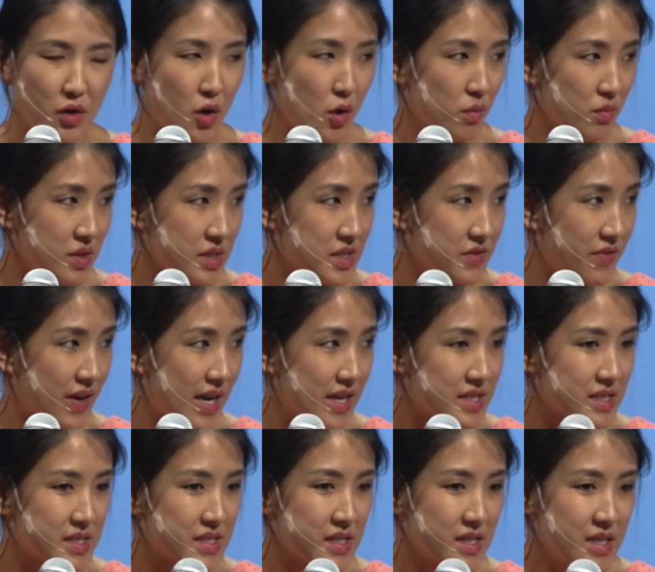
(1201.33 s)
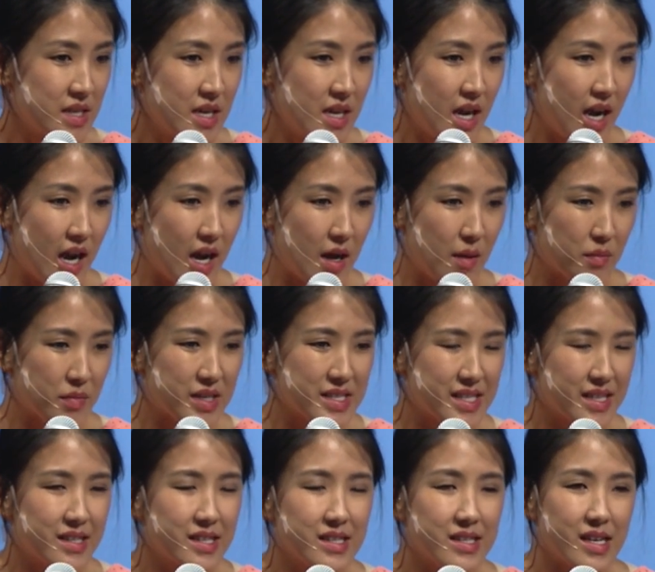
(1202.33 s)
homeless vets. Because
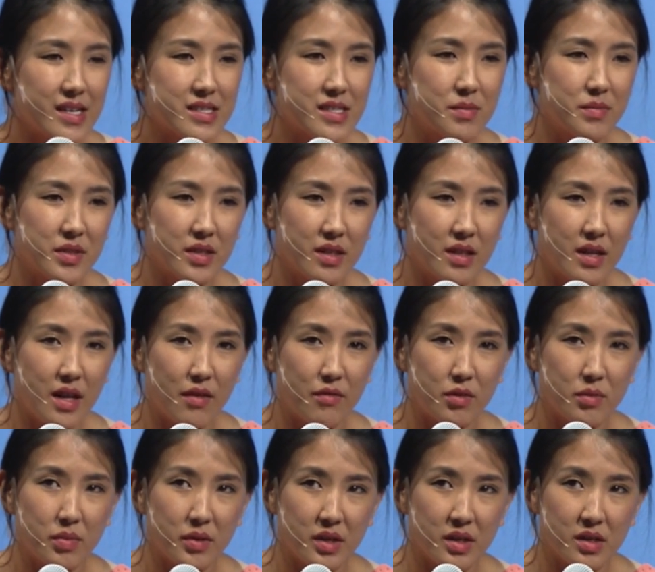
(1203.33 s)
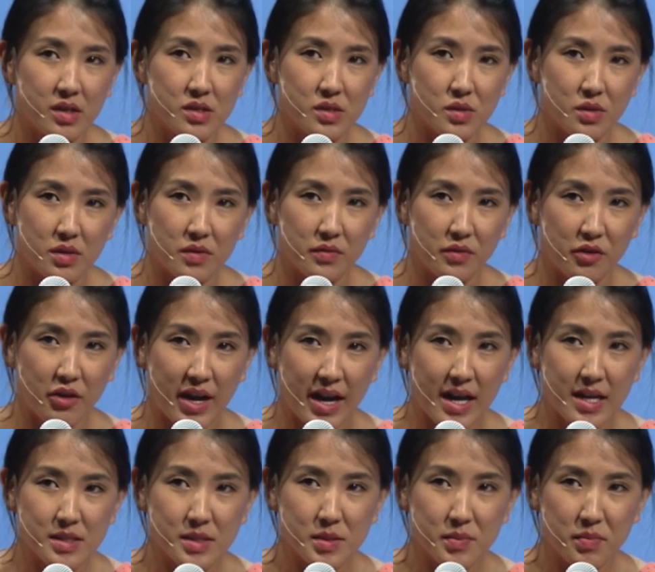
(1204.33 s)
I think that's something that everybody can sort of
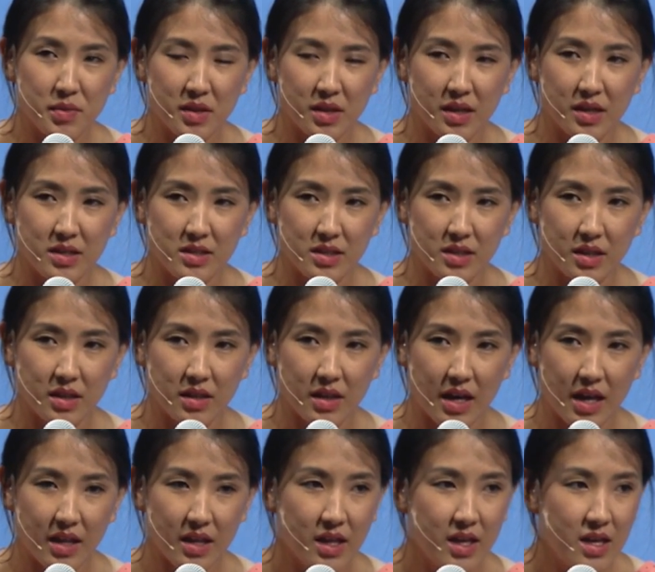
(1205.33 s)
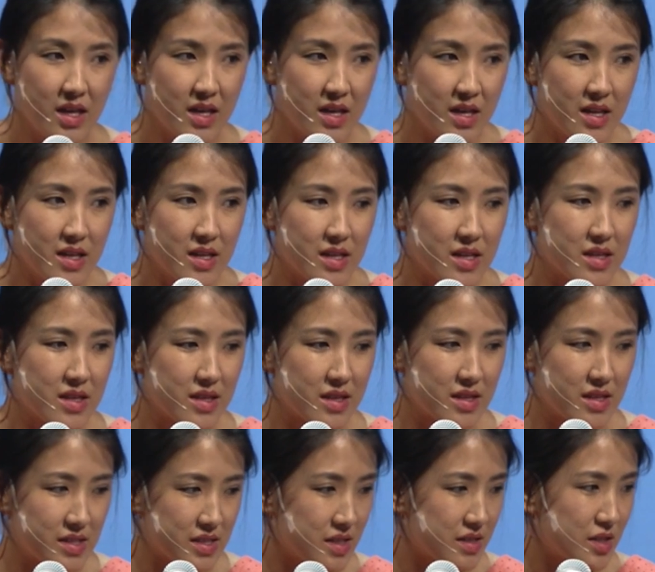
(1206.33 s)
grasp, the idea that
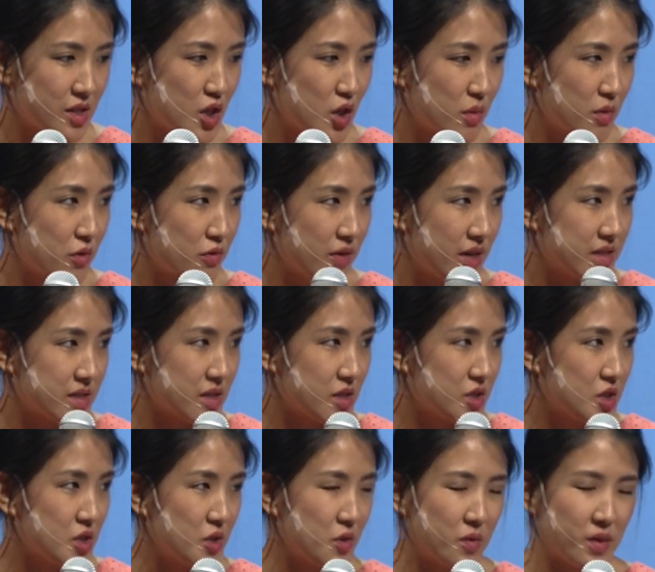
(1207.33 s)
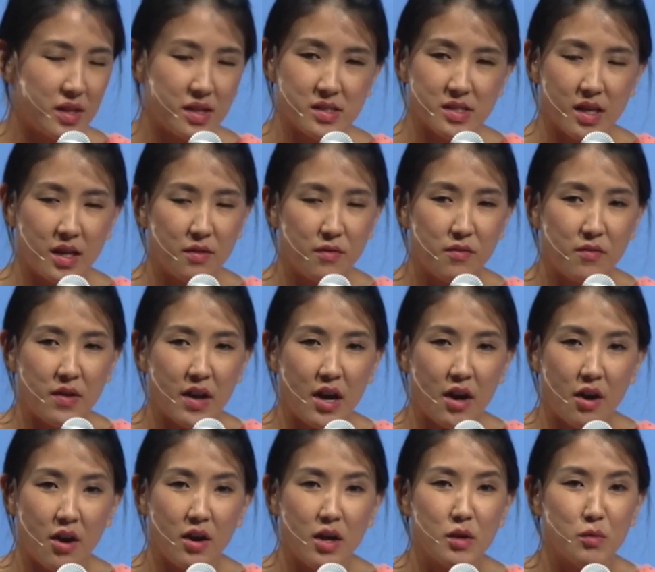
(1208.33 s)
this is a human rights issue and it's
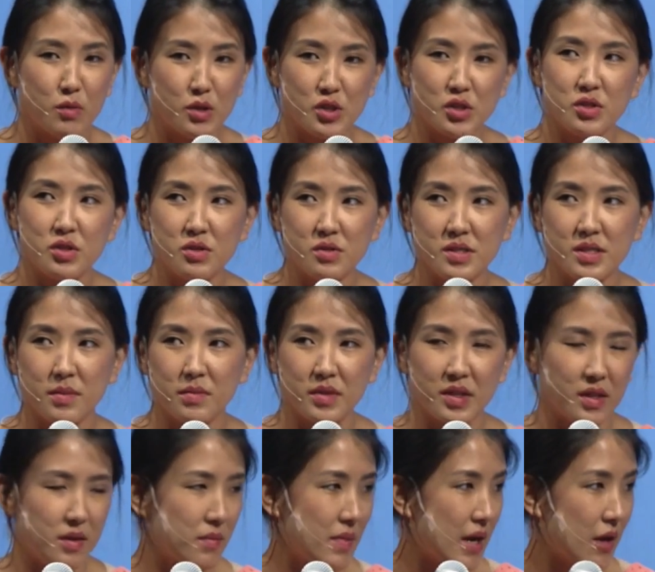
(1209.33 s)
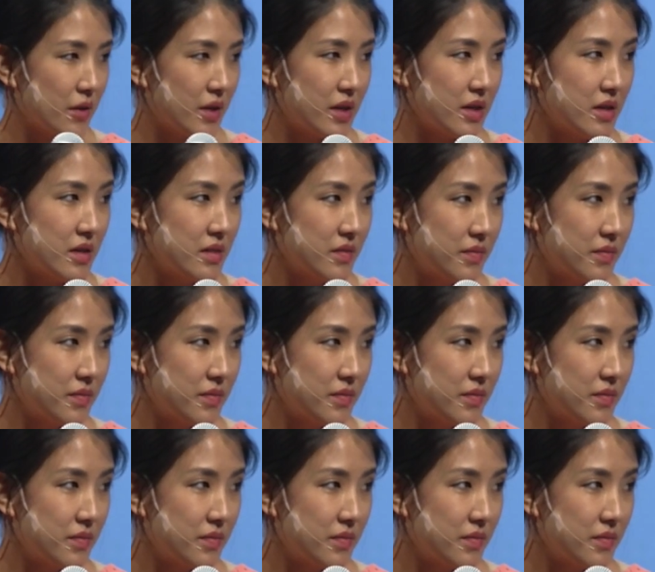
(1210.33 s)
unfair and we should do something about it.